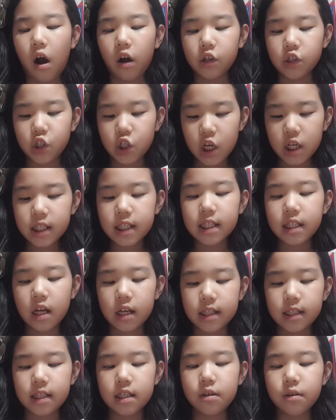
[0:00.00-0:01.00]
just
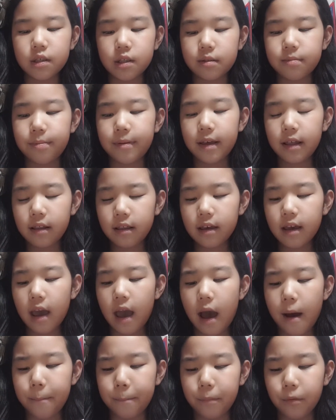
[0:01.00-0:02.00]
as he was peeling
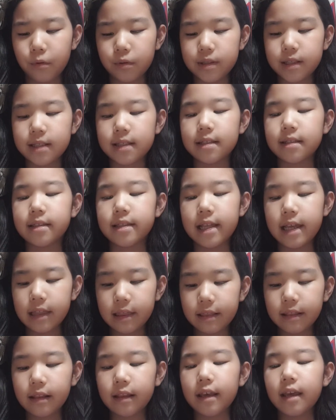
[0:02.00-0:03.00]
apples
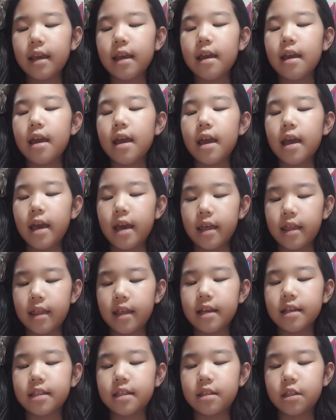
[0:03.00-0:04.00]
neatly in
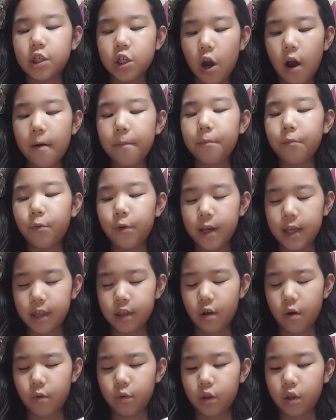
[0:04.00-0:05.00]
his shop
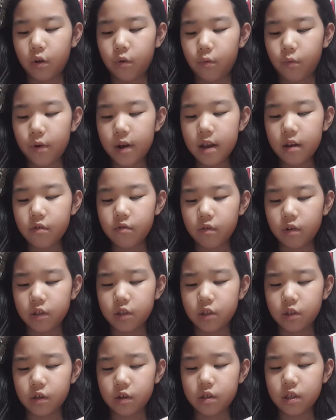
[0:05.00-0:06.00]
window. The
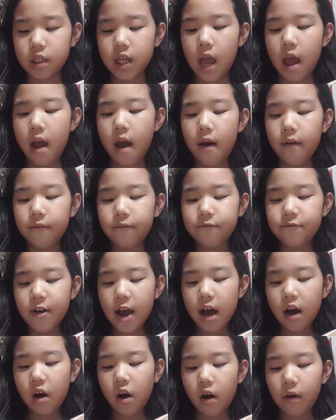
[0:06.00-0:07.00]
greengrocer
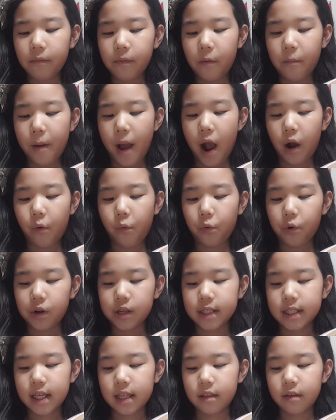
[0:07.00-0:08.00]
fell over
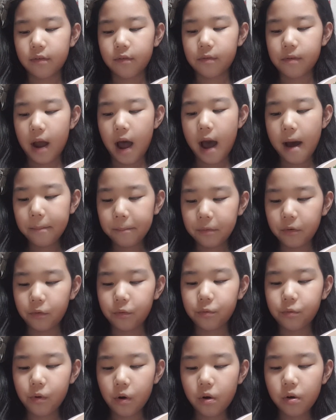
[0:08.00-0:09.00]
backwards and the
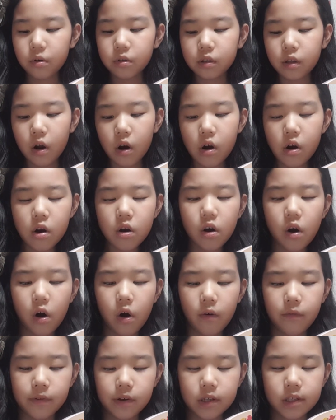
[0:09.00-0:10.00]
apple rolled all
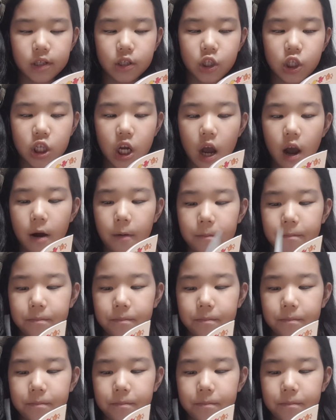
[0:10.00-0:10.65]
over the shop.